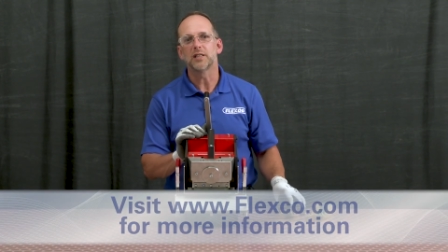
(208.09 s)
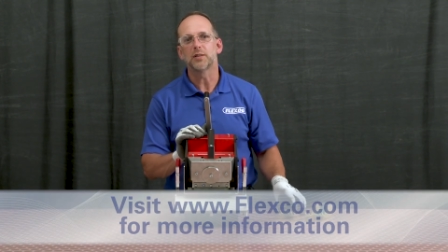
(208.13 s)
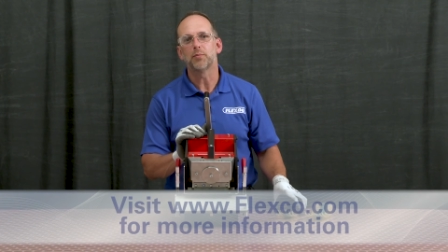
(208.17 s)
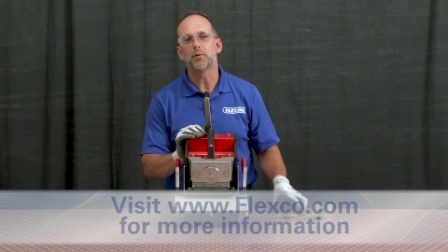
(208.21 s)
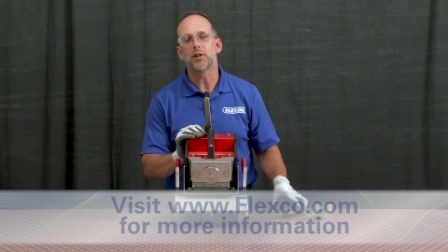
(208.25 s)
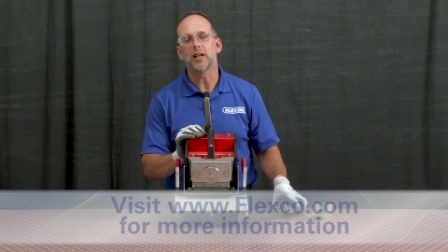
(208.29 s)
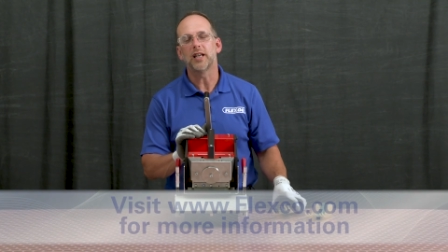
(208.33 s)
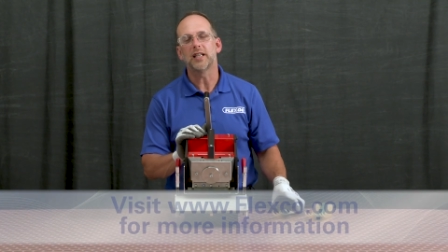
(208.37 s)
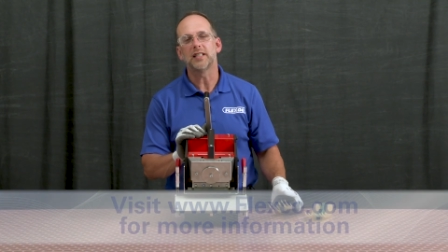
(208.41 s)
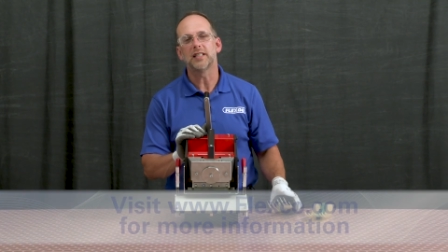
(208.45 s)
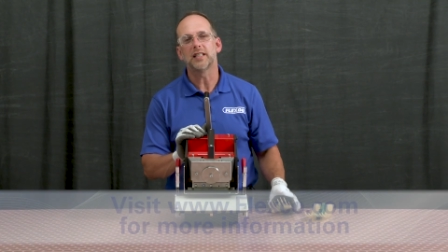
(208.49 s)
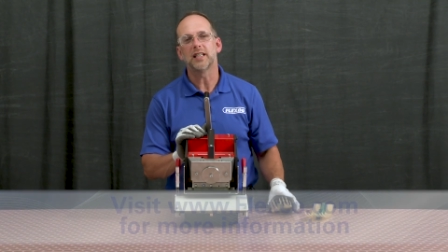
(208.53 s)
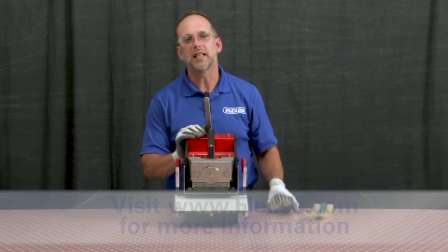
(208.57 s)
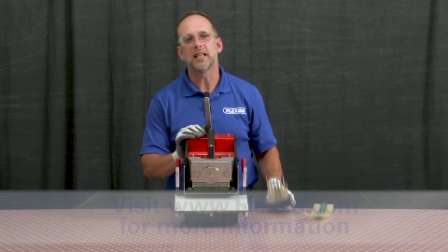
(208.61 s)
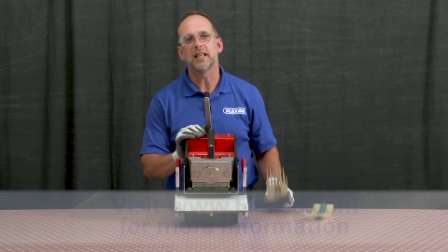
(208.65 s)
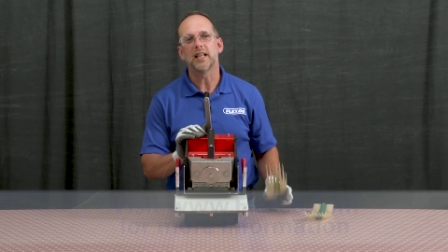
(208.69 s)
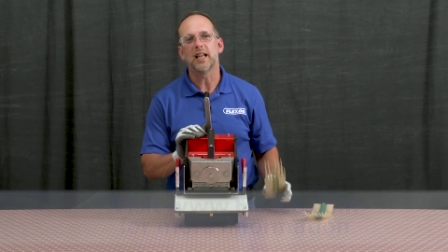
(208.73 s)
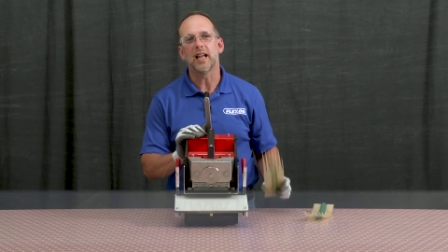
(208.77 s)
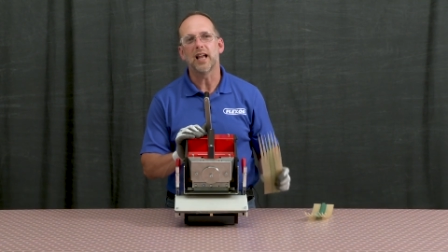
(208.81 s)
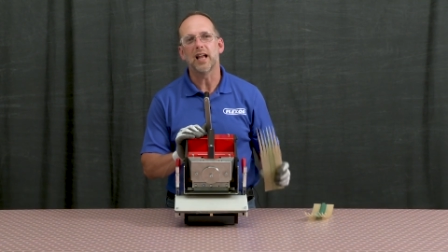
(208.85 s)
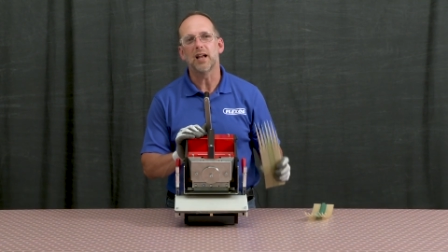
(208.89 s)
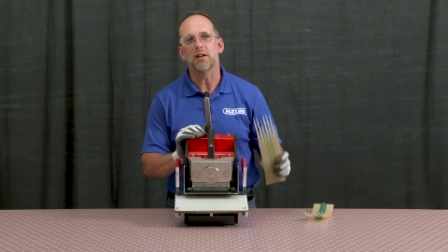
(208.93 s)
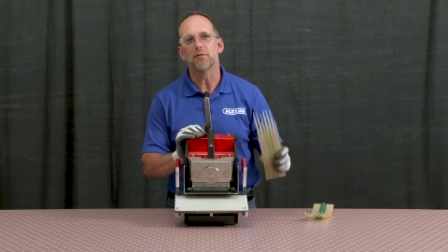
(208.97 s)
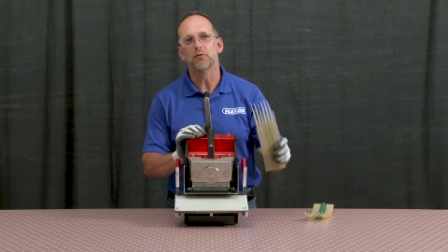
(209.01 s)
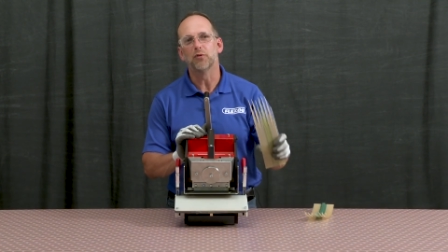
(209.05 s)
splicing
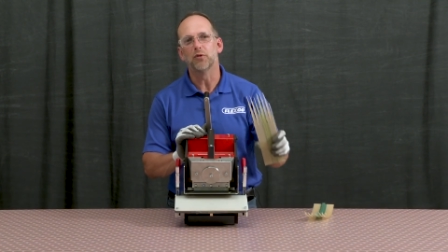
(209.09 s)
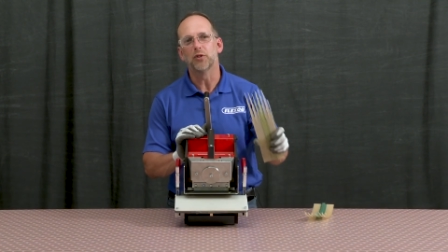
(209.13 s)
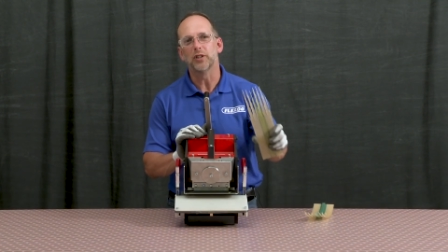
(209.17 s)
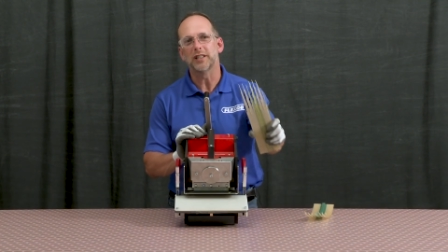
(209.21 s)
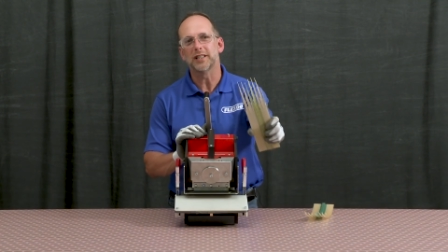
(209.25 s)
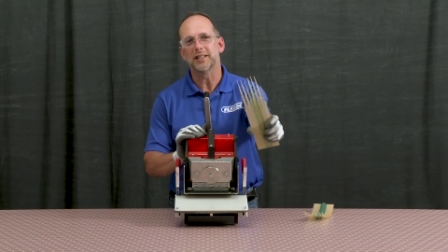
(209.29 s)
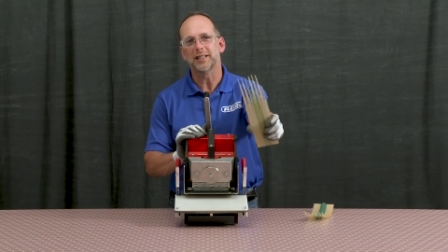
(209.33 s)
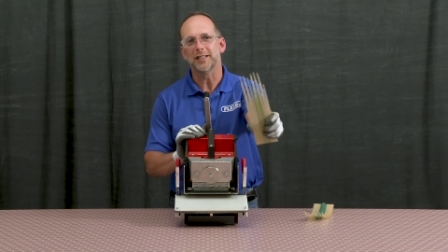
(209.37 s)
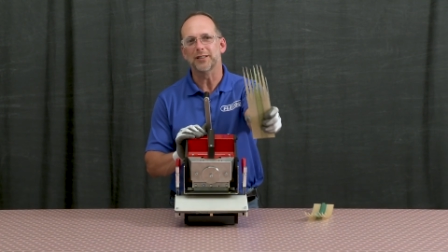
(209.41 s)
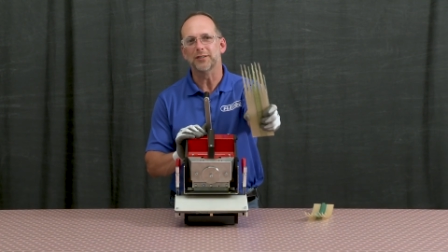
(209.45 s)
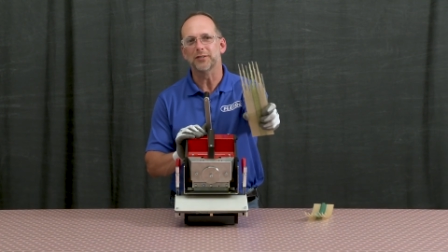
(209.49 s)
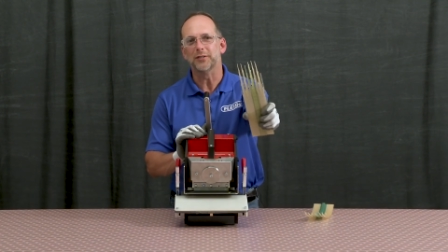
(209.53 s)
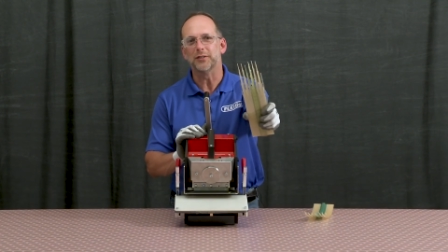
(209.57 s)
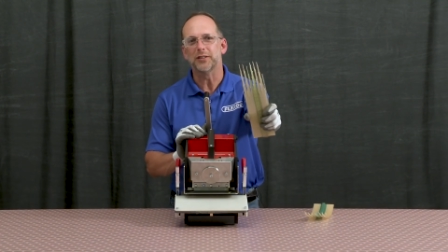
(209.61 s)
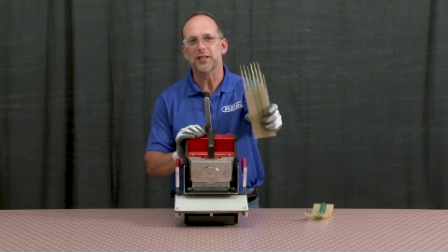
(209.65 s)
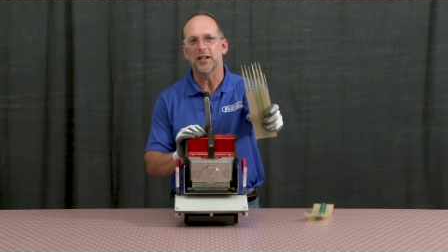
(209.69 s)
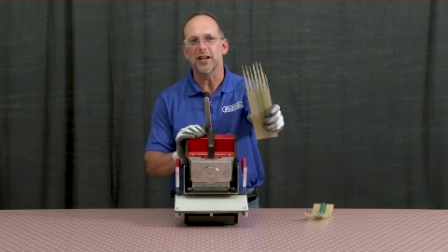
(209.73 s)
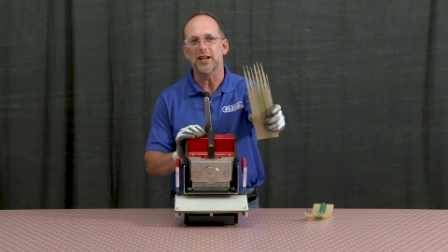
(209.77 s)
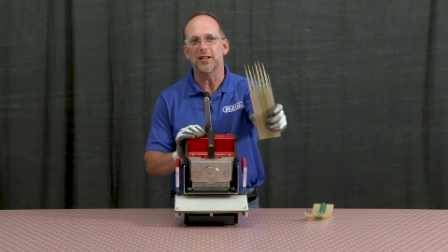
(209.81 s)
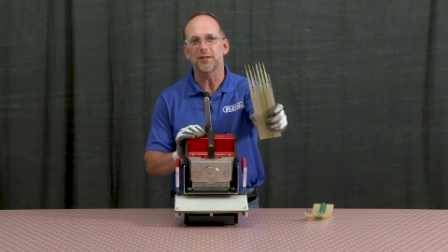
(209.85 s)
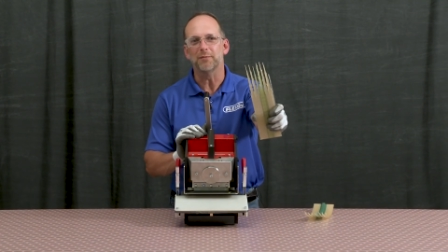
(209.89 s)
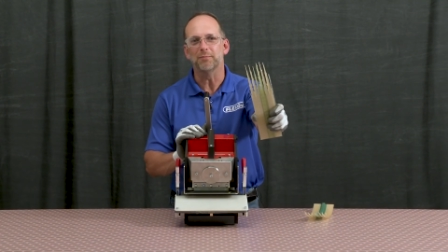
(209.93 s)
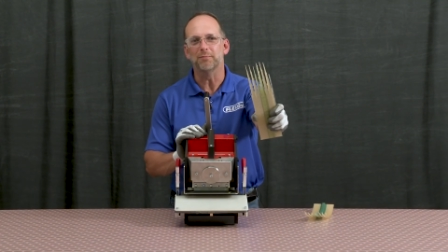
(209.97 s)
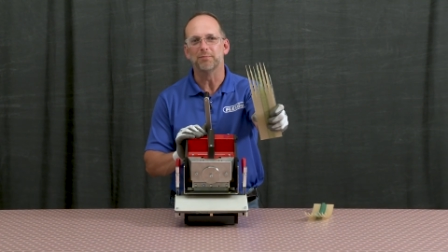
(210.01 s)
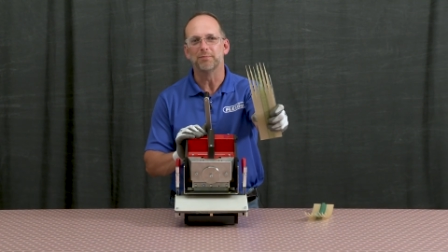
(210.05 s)
every single
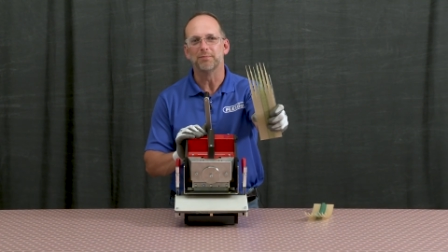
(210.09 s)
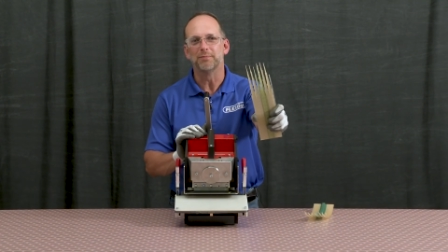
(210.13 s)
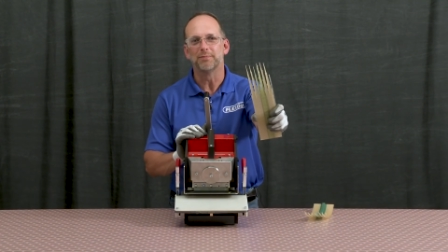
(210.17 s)
time.